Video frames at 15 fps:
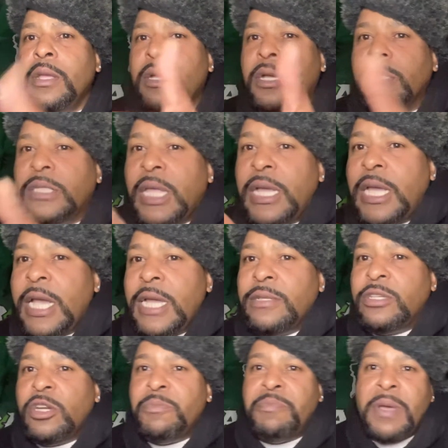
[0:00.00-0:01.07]
Because they came
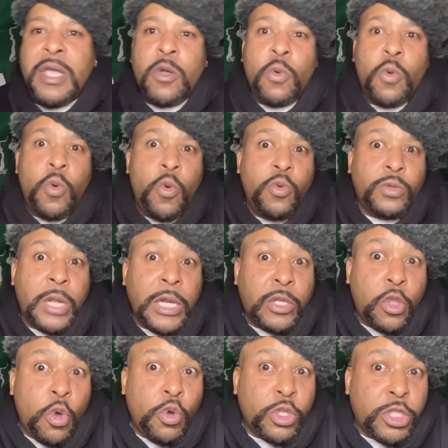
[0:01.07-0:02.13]
to the bank. Ooh, they
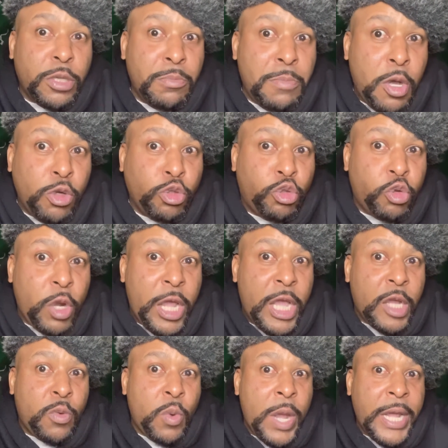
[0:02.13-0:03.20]
throw us some more
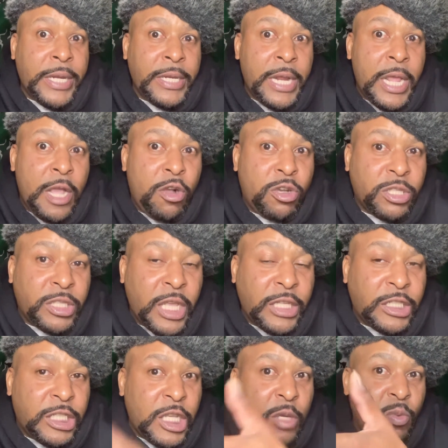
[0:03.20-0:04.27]
drag right now because they
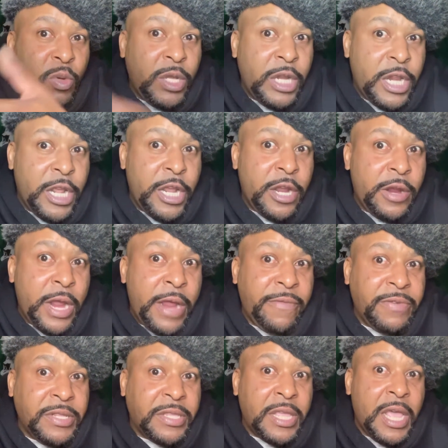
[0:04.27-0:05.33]
see we there.
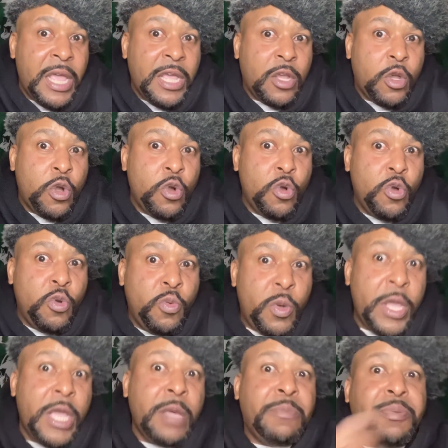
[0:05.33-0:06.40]
Everything cool. We
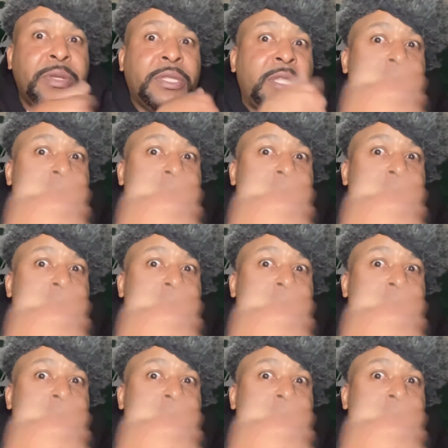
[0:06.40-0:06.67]
ain't put